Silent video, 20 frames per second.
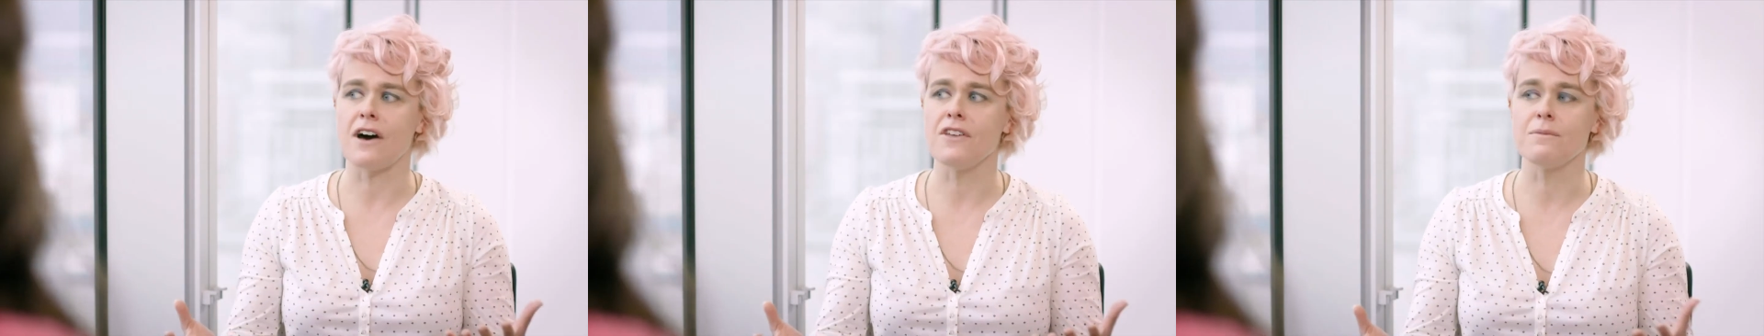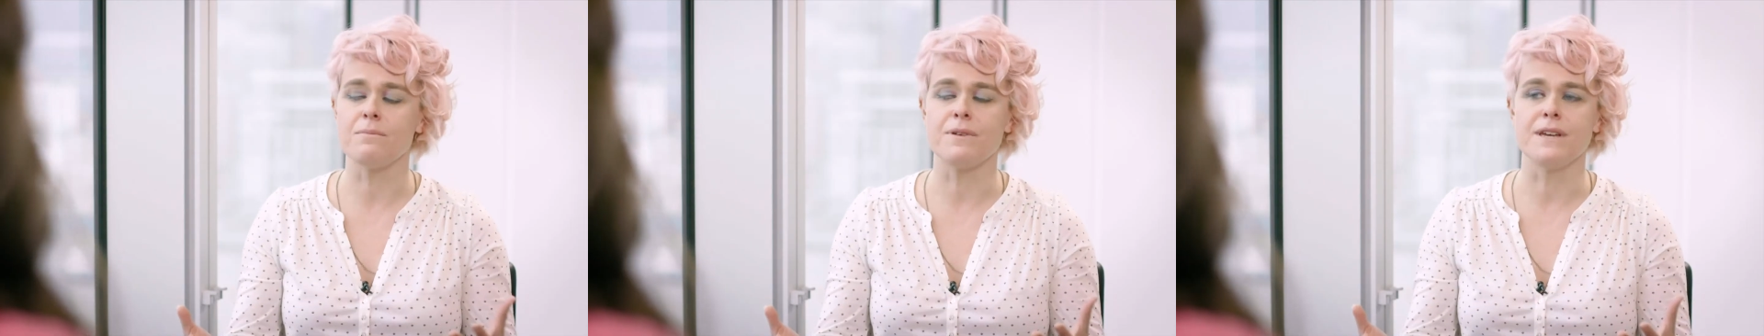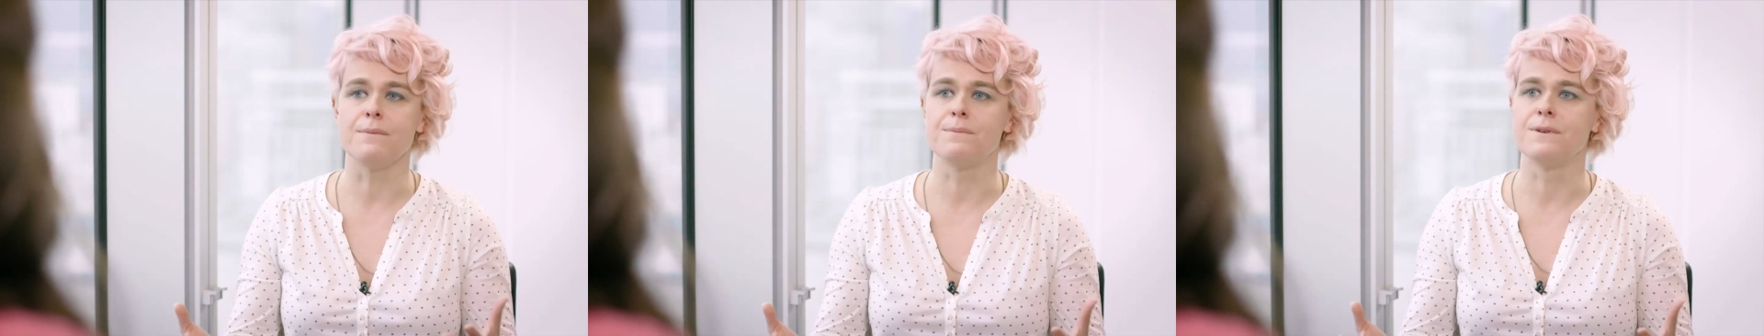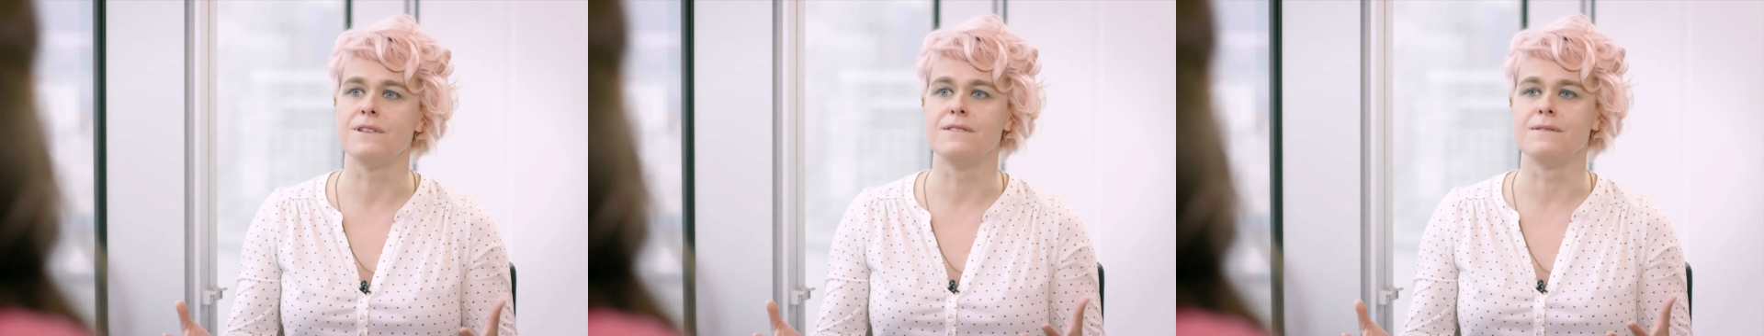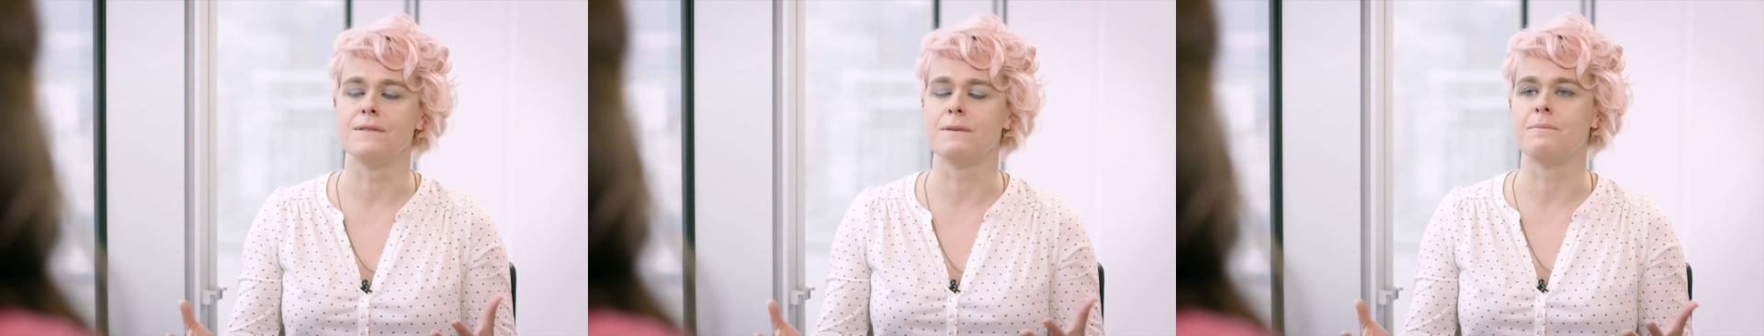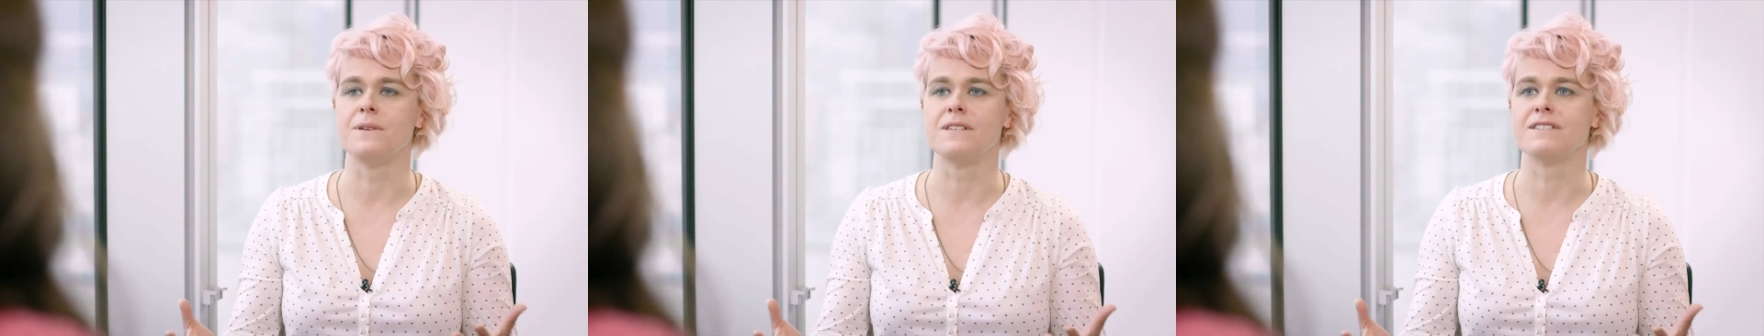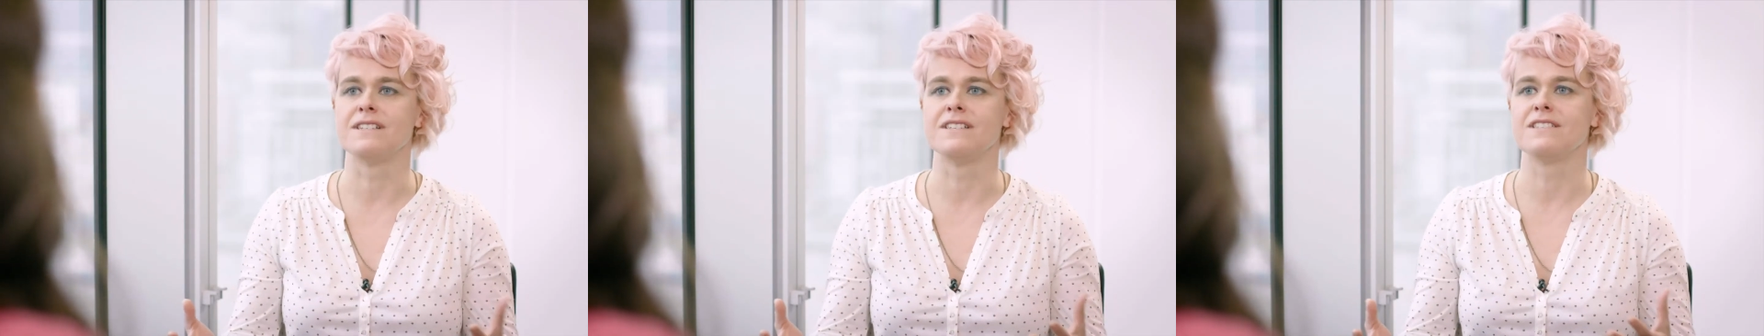other people in the
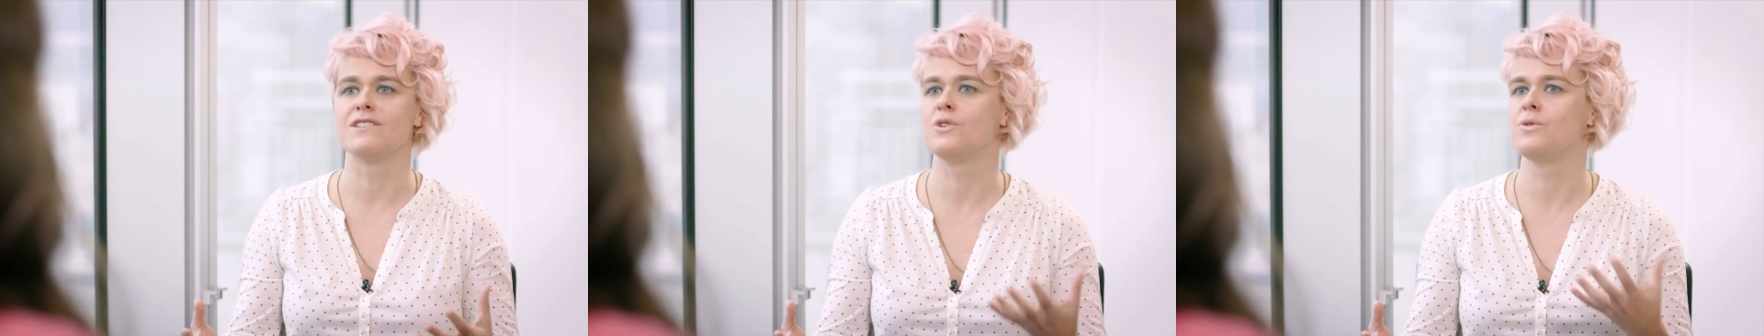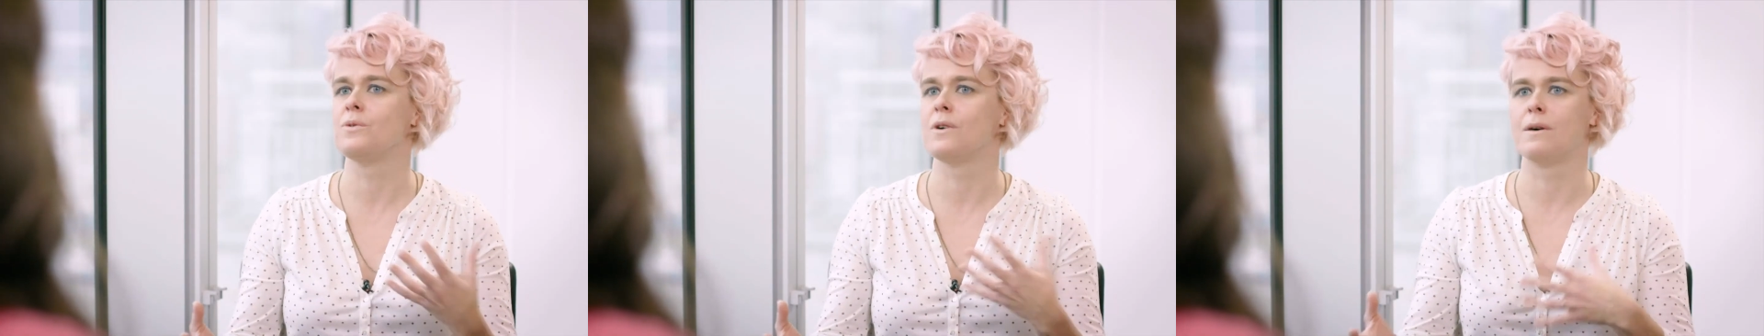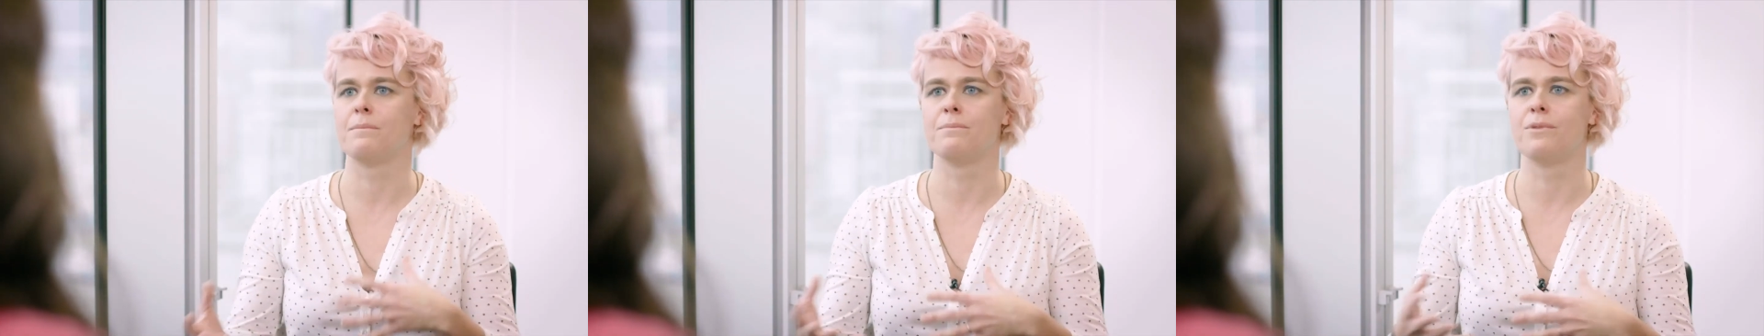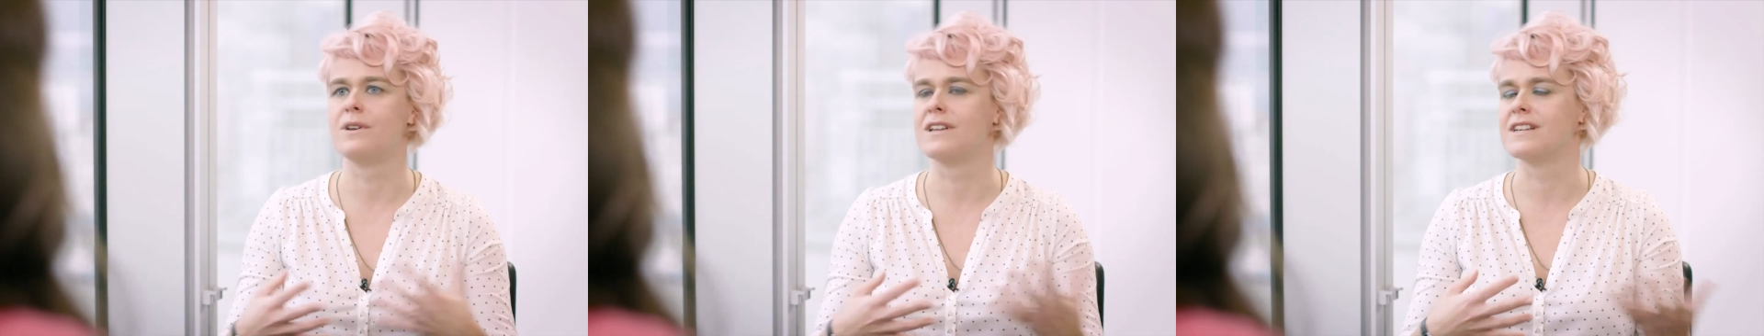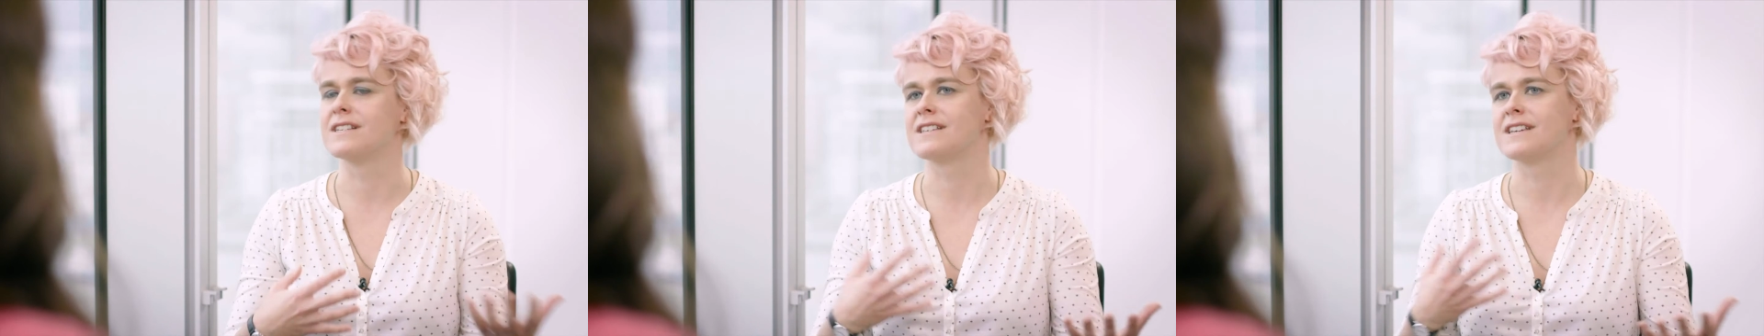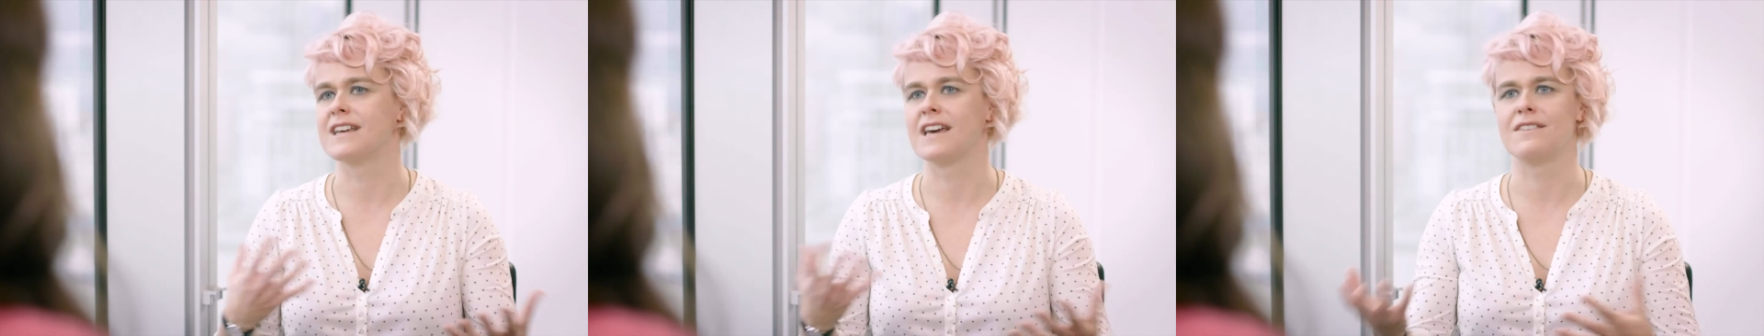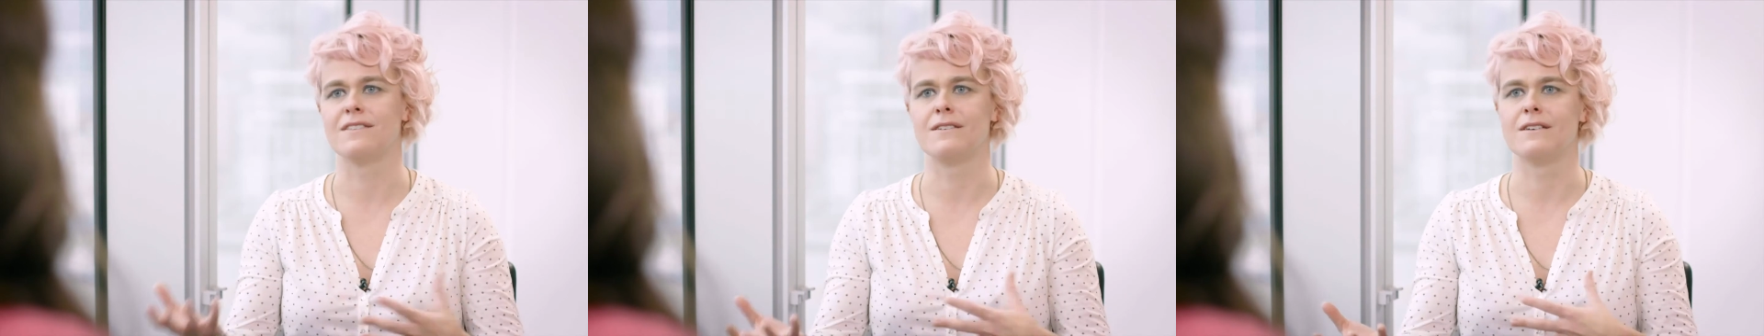business who are pulling
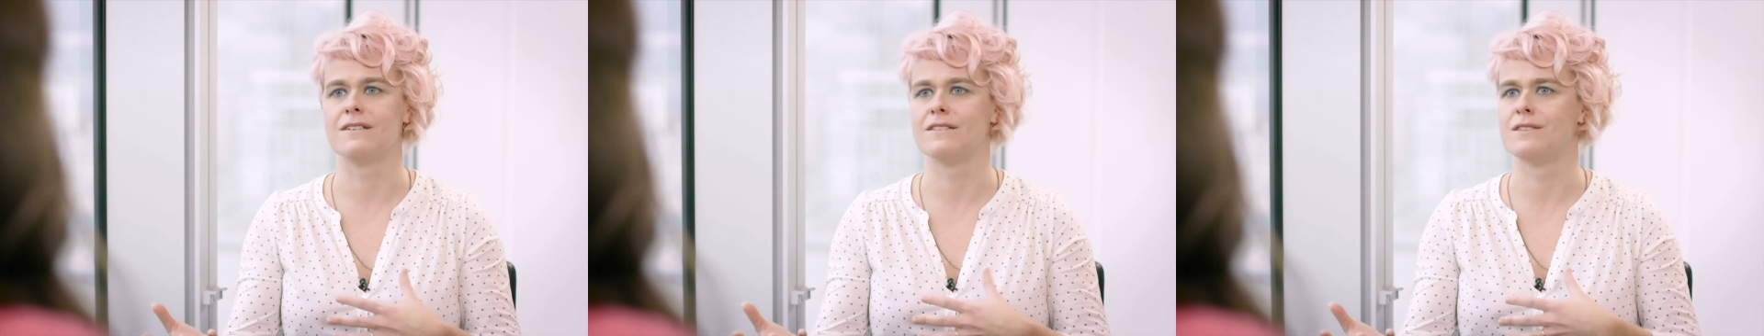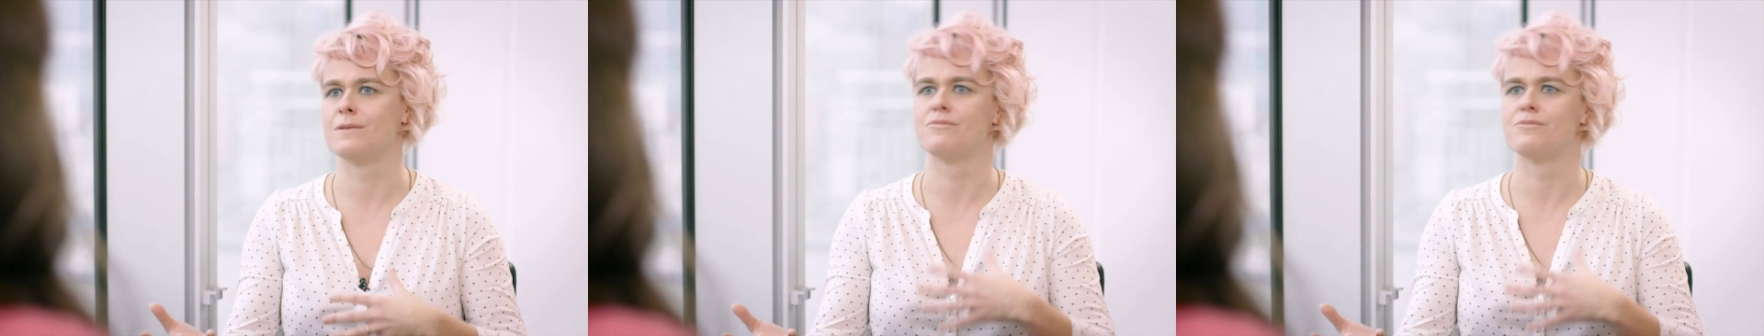together